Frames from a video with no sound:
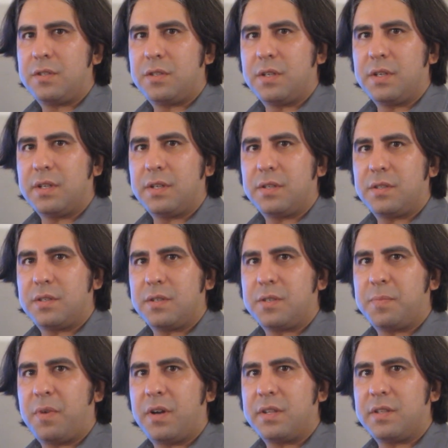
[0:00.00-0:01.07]
to
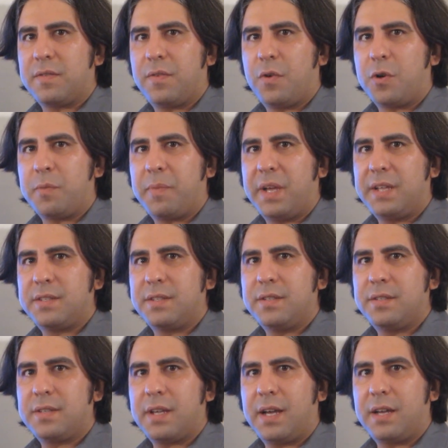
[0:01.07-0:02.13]
spawn at the forward
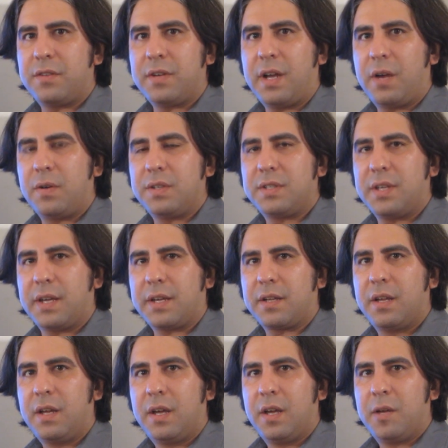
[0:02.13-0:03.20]
bases at either Auraxis,
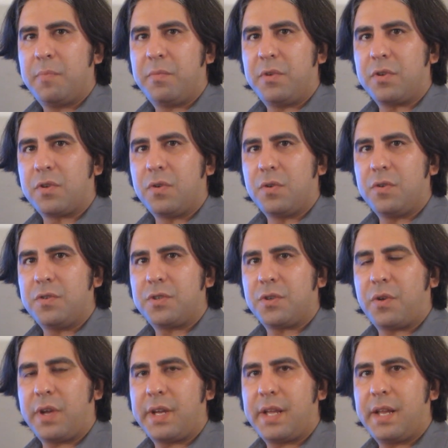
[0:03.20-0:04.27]
Bitter Gorge, or
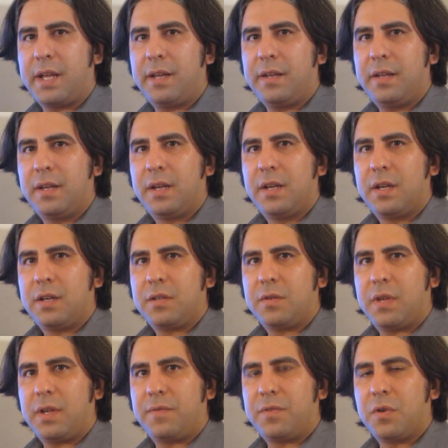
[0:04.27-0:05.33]
Granite Head.
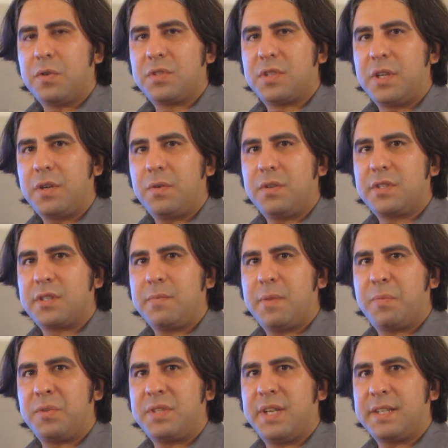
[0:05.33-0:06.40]
If those Thunderers could be
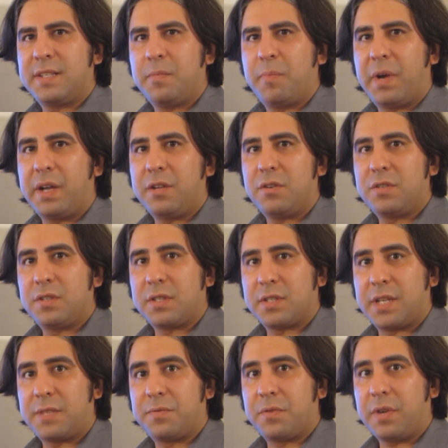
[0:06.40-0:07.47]
protected by your
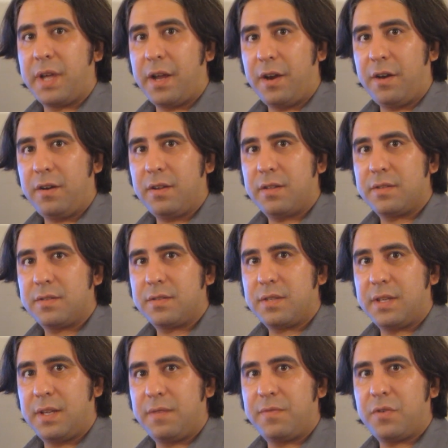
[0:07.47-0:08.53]
successful air,
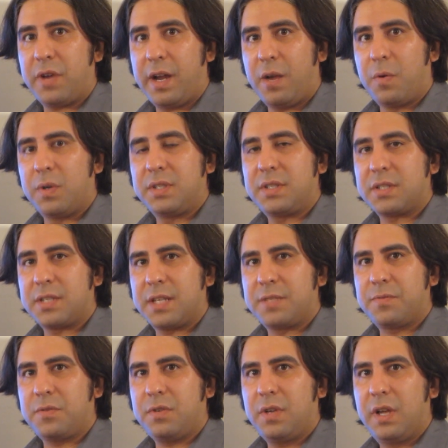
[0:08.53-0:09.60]
if your air was
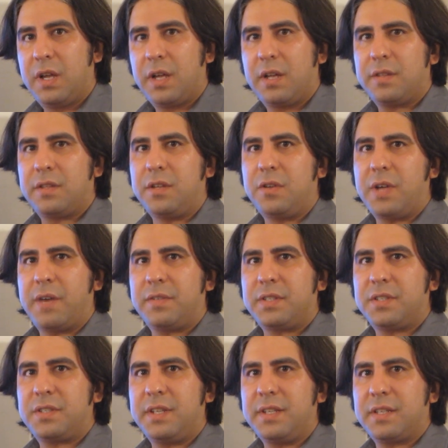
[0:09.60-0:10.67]
successful, then you have a
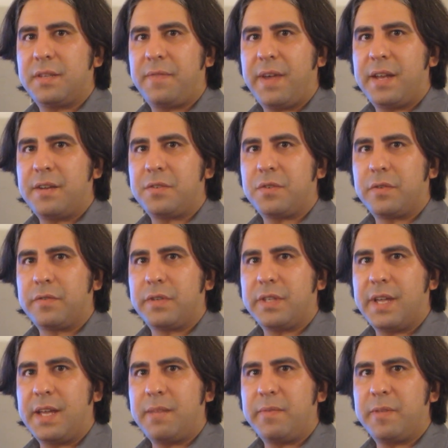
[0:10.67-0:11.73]
distinct advantage over
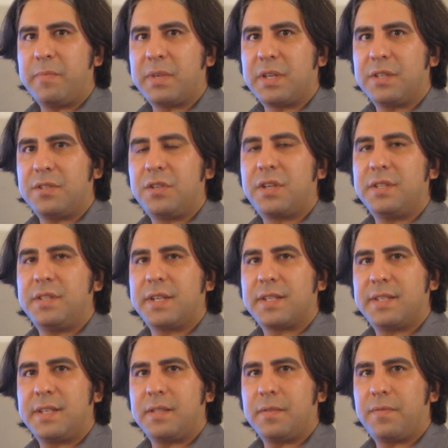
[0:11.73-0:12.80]
the enemy because you can
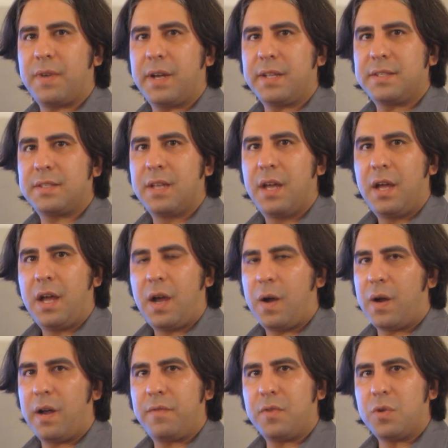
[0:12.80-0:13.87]
dictate the fights
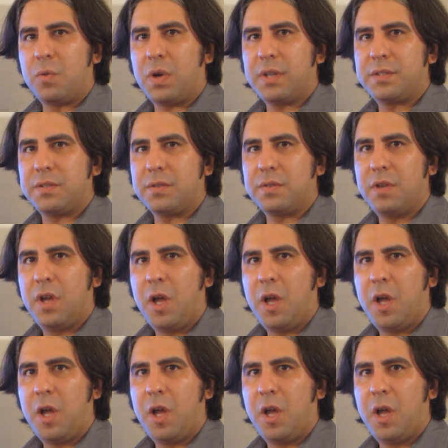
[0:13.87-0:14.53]
however you want to.